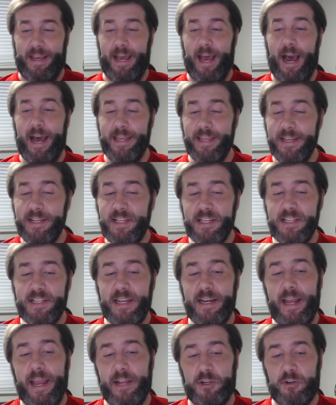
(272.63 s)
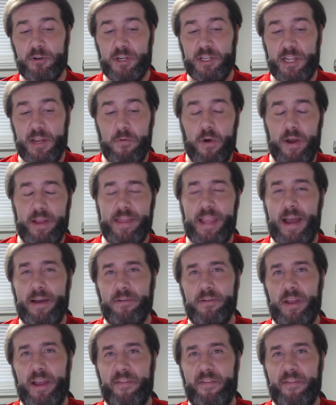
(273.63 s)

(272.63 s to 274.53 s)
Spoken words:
This is an interesting one. Now,